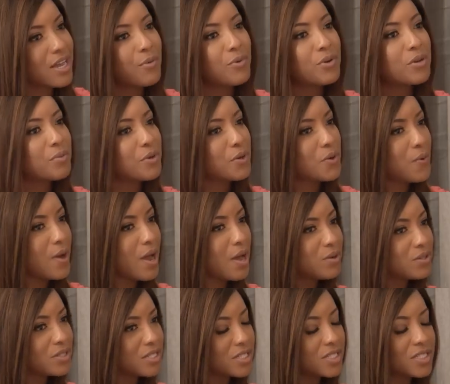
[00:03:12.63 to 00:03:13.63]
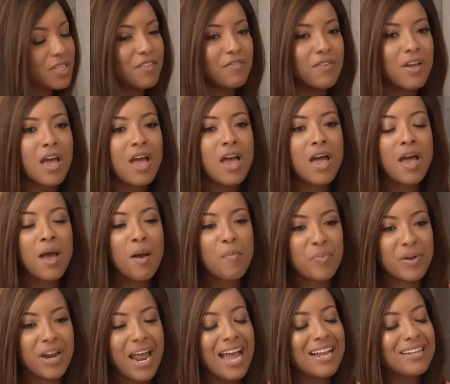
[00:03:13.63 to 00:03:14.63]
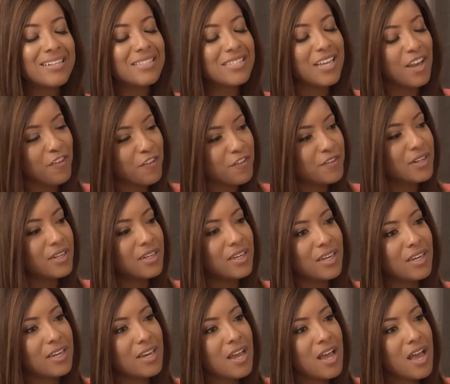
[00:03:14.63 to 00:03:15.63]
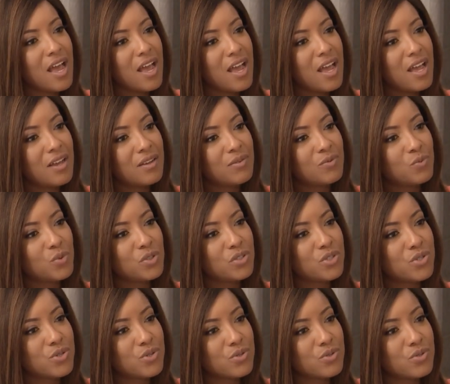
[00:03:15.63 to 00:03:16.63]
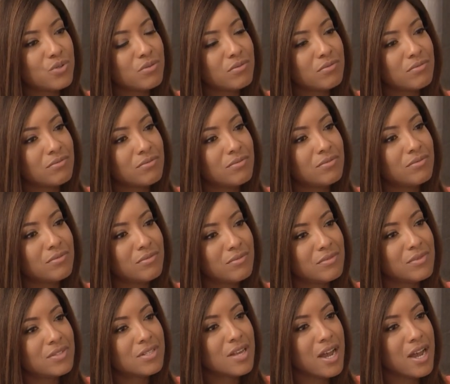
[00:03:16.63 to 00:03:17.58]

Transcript: I want to be around and stuff. But I definitely want to skydive.